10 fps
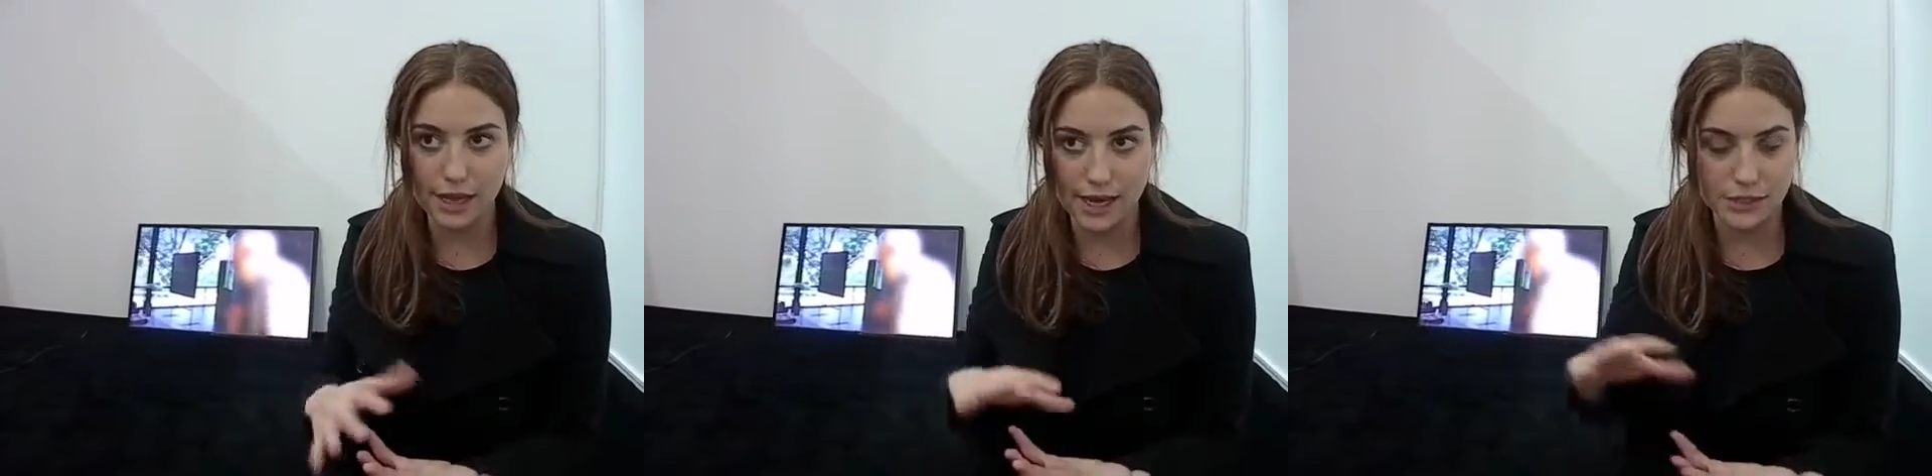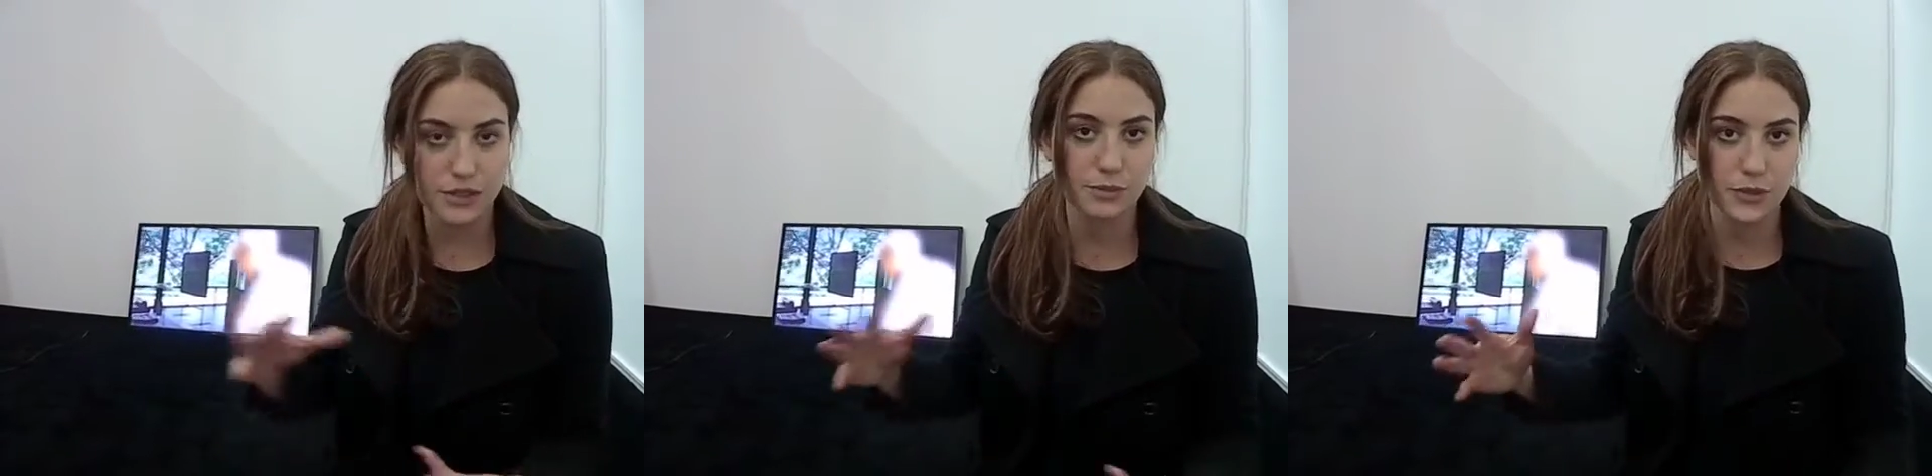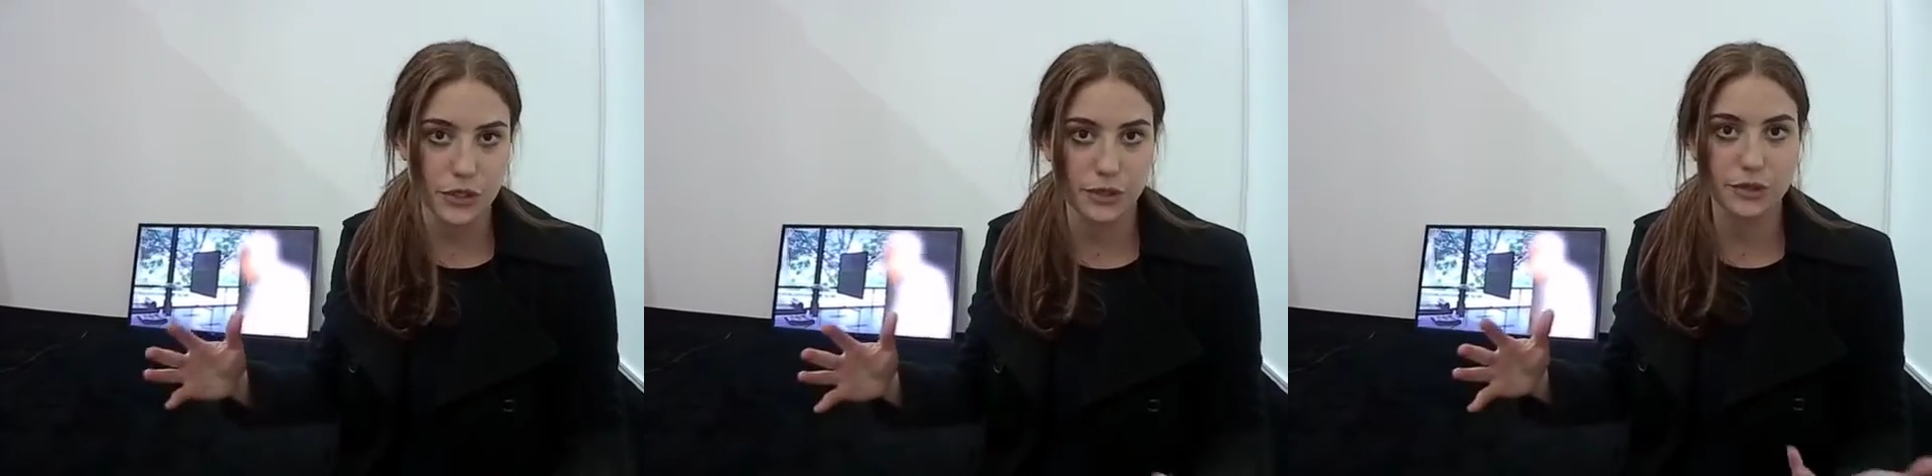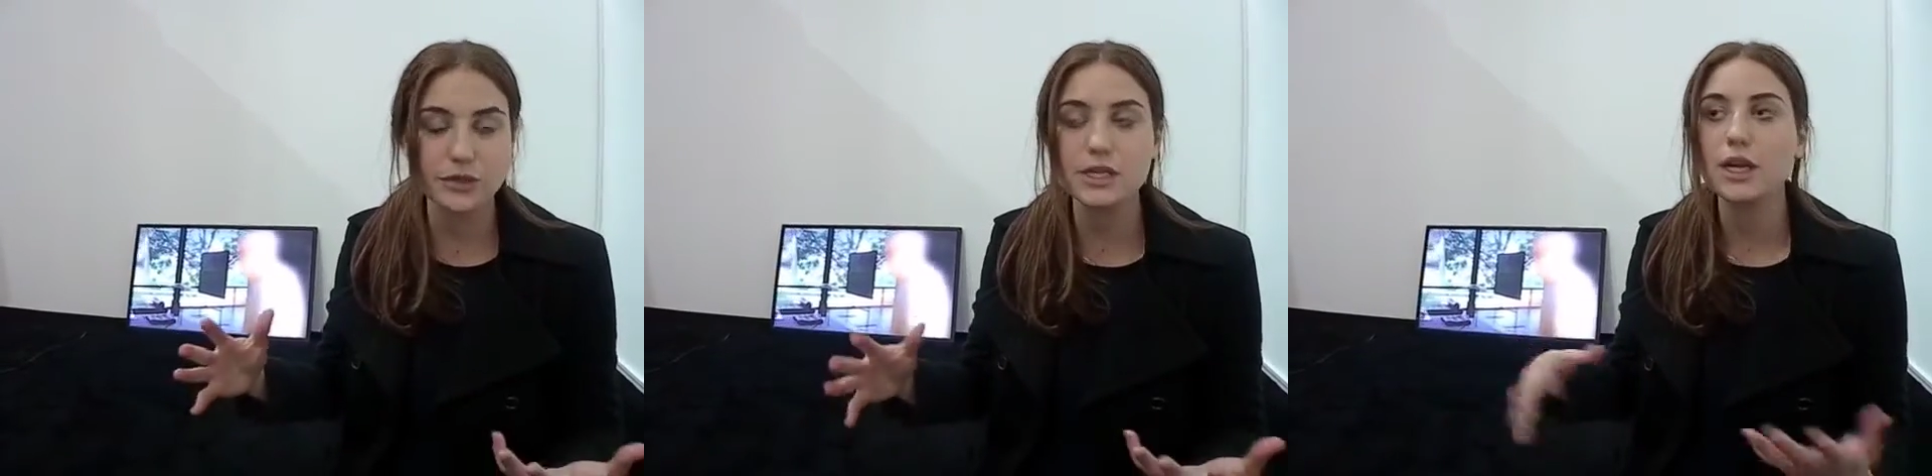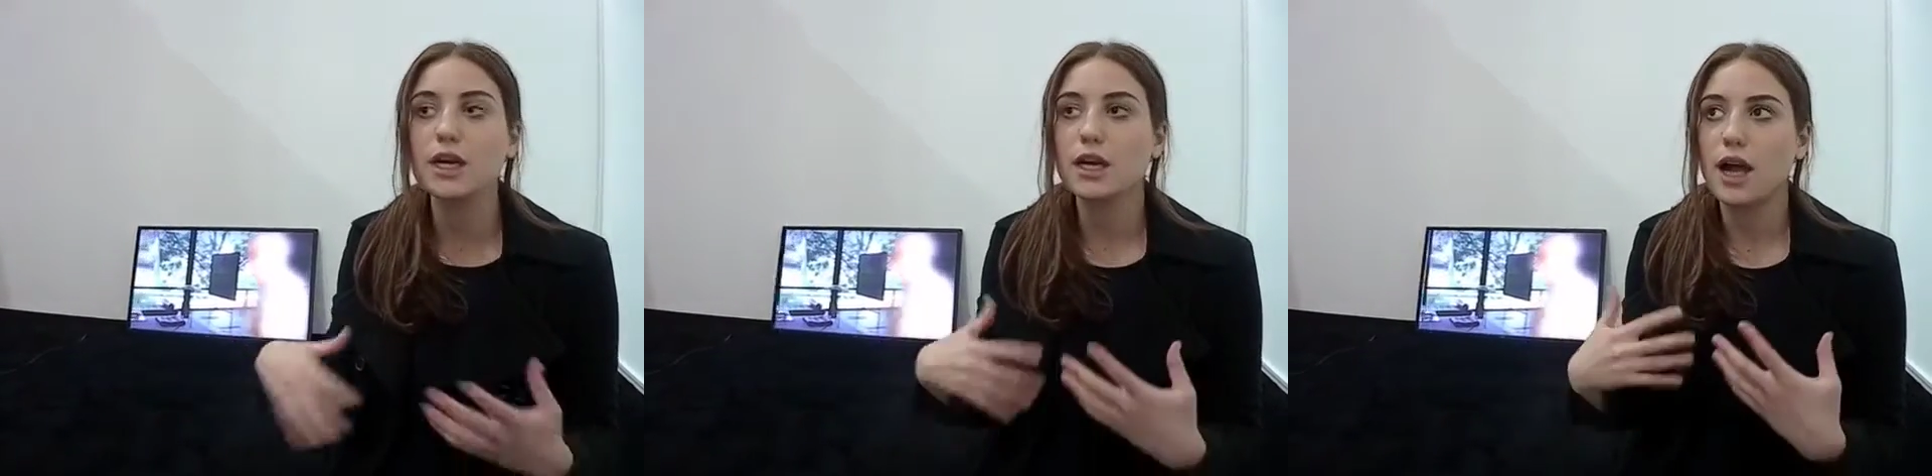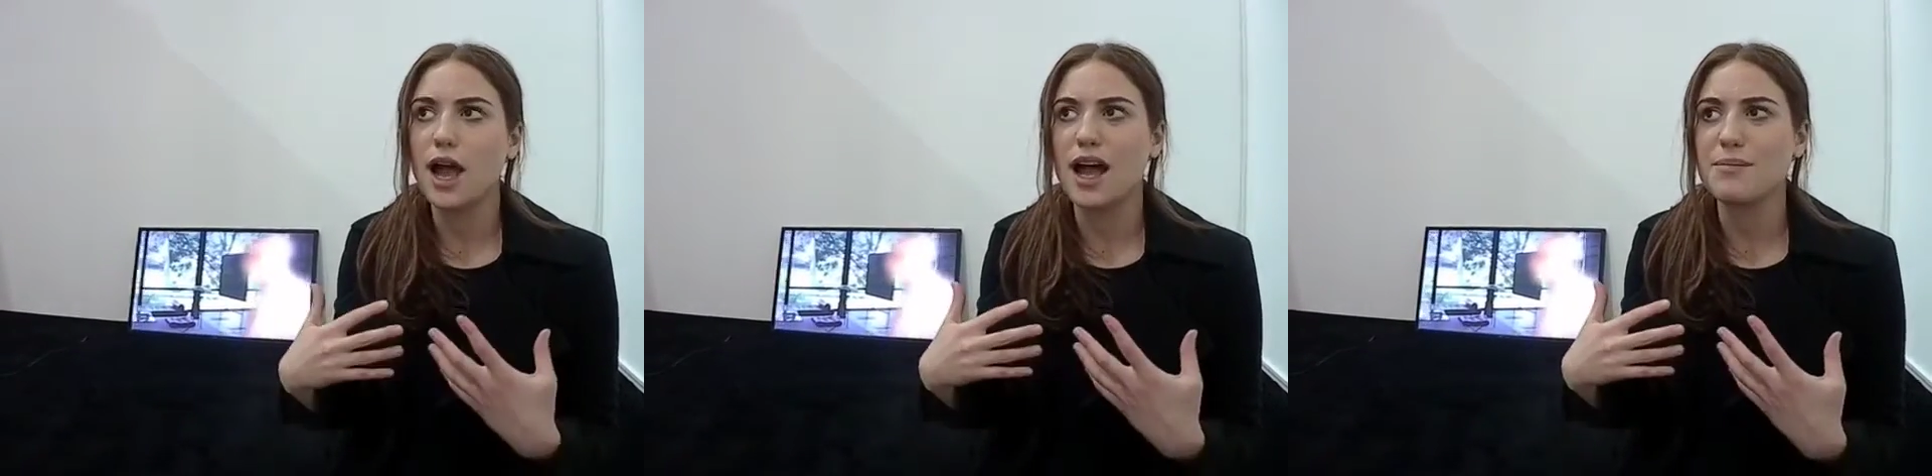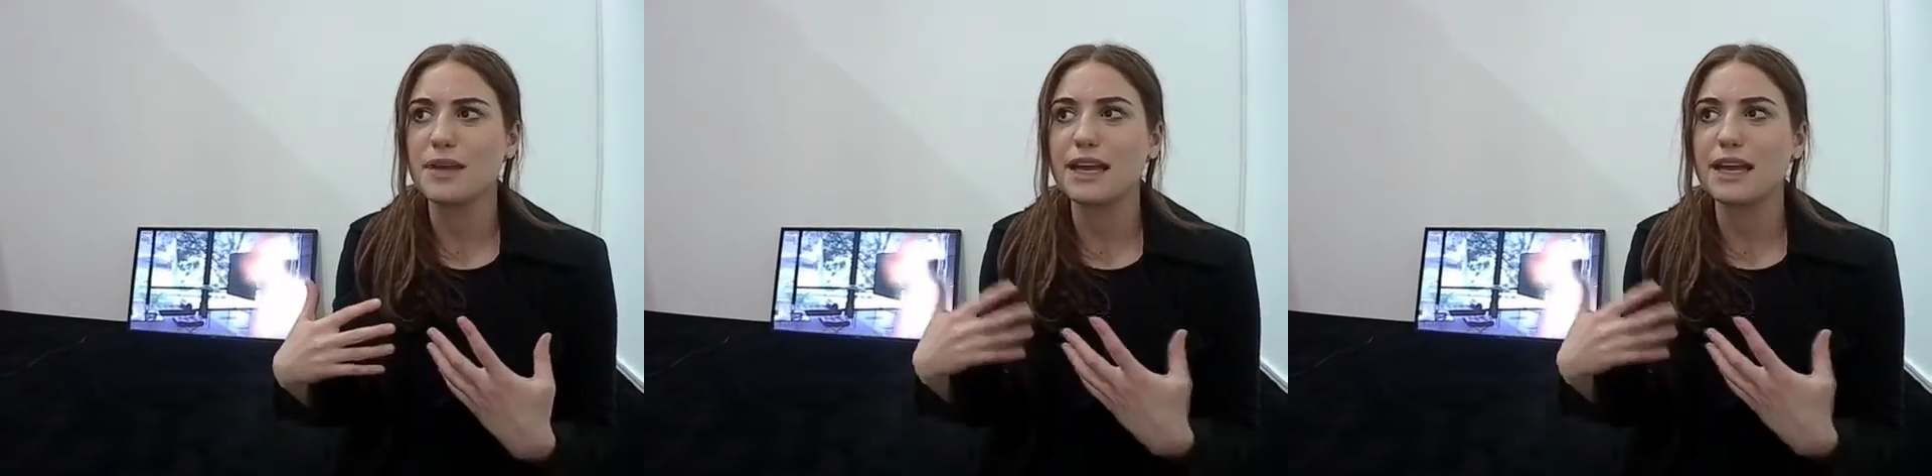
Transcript: excerpt shows, um,